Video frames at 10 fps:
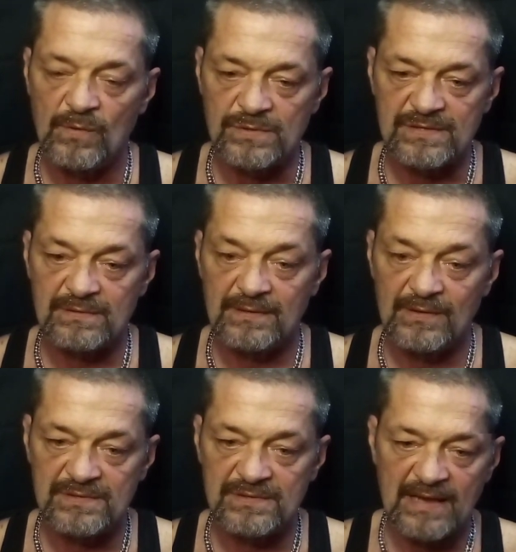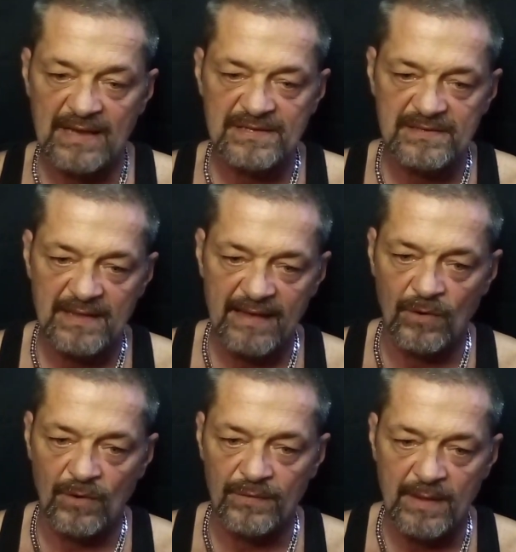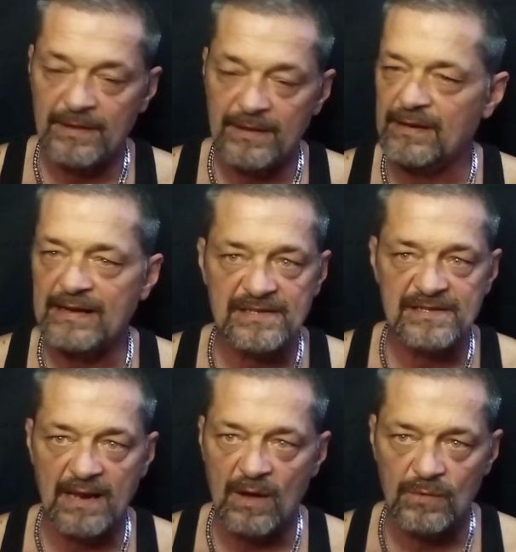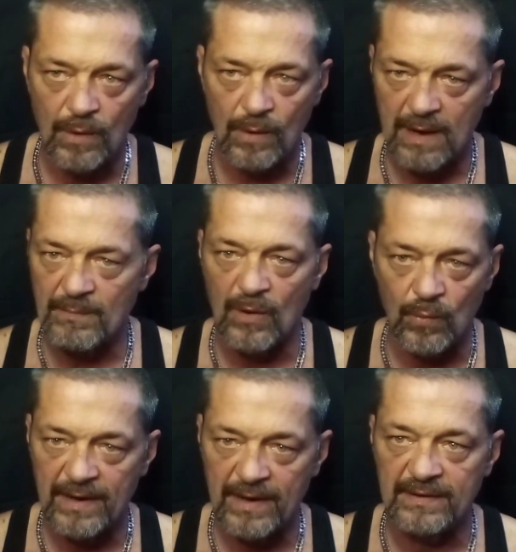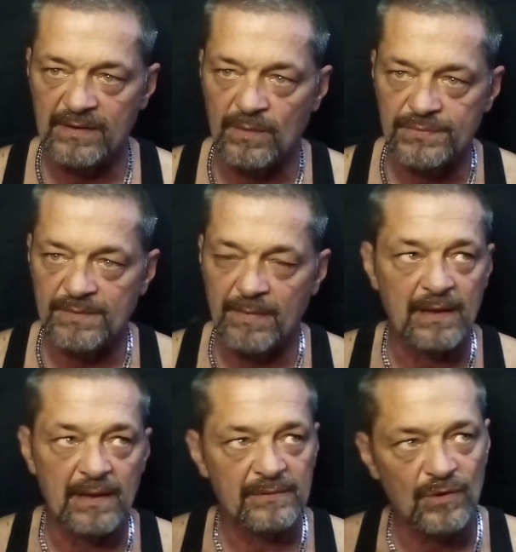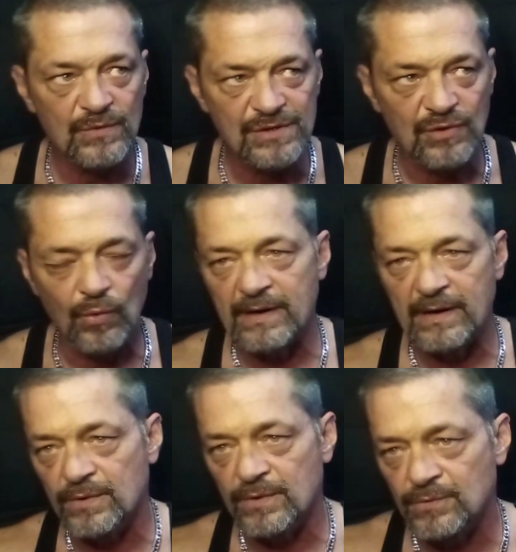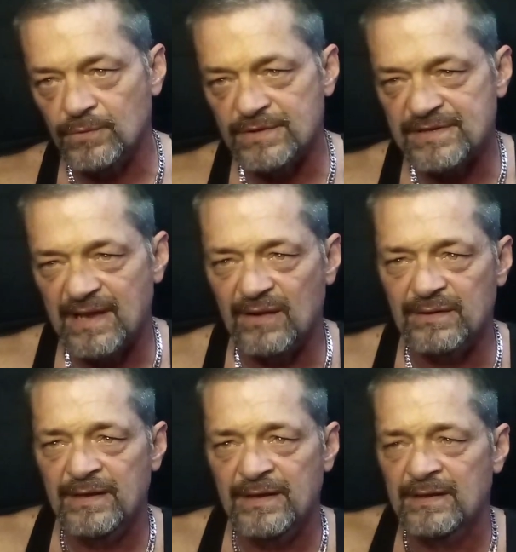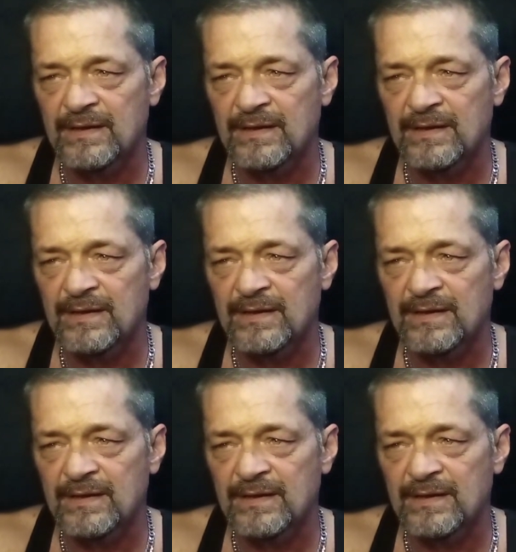it was it was nice to have all that. And like I said, I'll go out my way to help somebody. There was a tornado went through this town